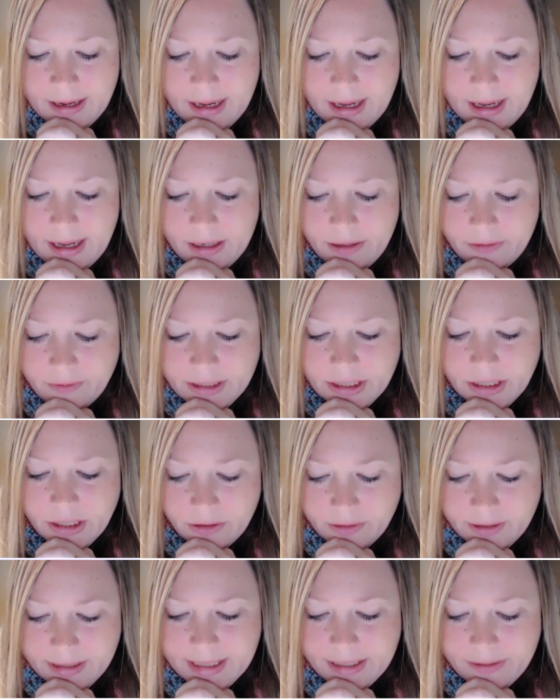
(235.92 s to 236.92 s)
And a
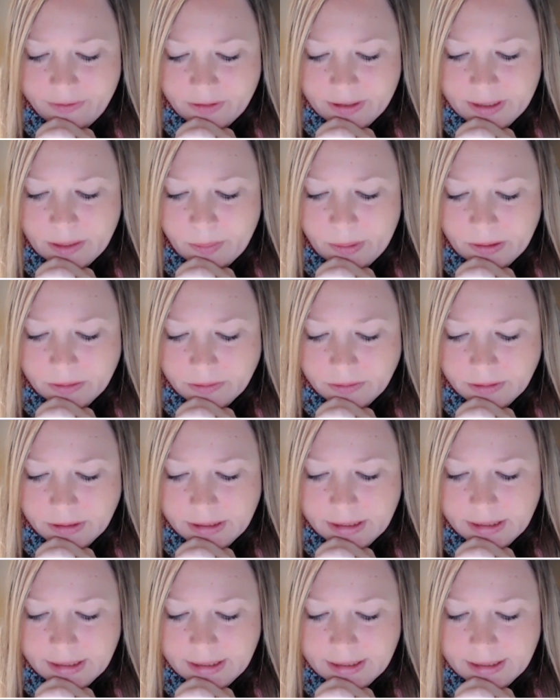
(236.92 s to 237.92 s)
restorative
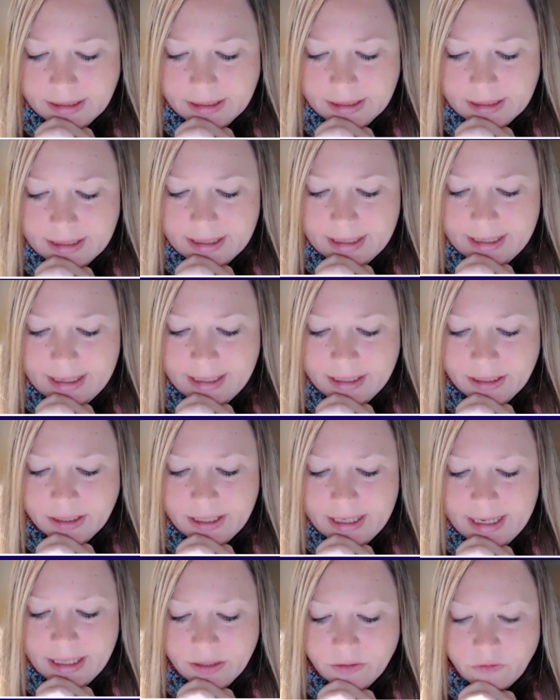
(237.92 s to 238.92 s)
response
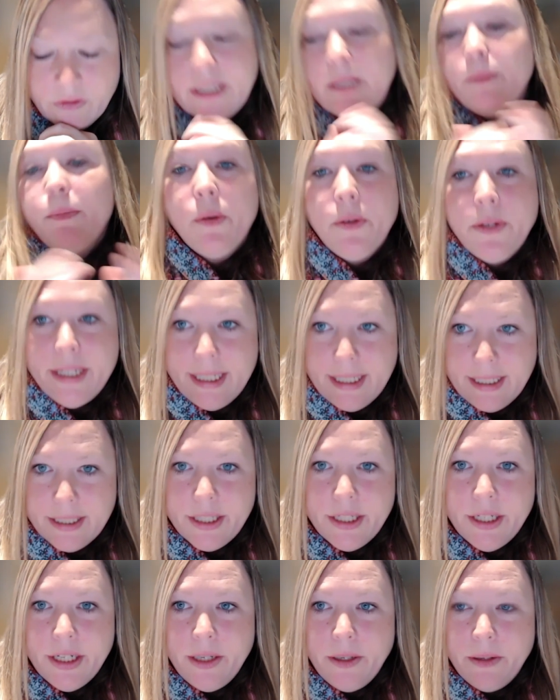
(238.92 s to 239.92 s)
is responding
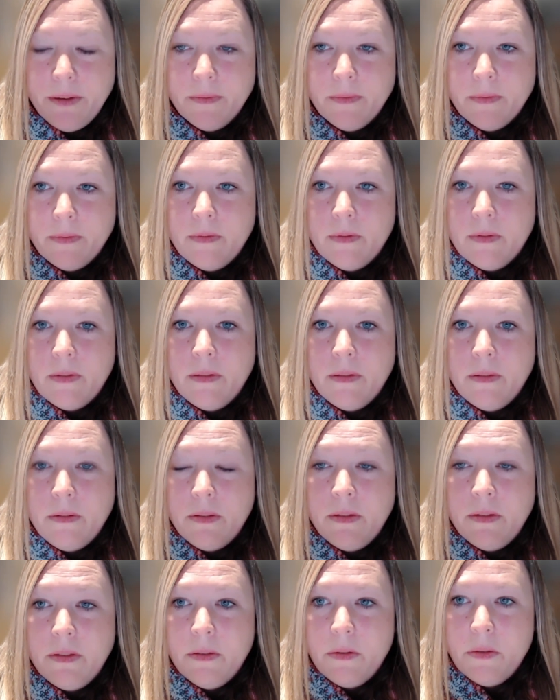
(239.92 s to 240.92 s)
to
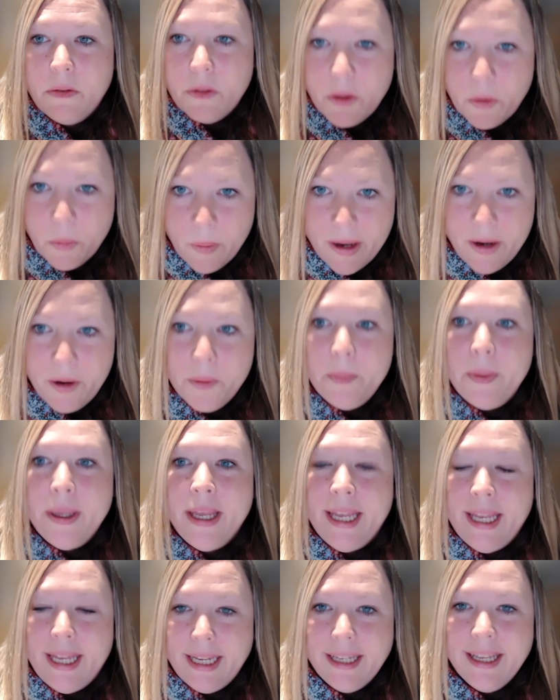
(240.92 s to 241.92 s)
the
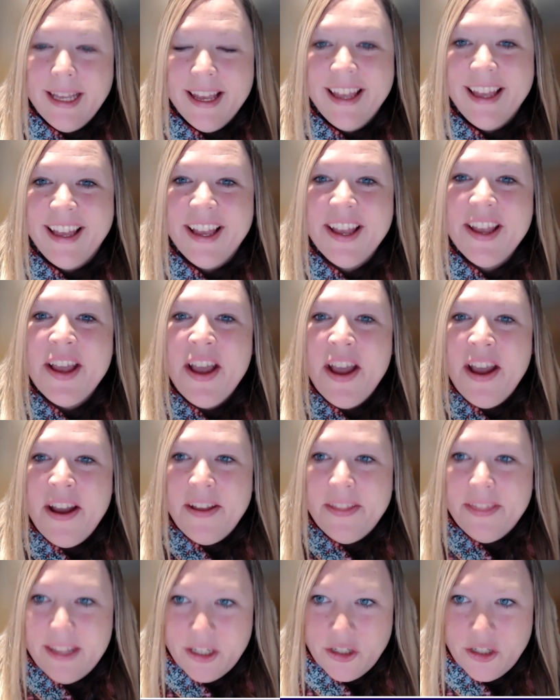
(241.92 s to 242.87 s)
well-being, the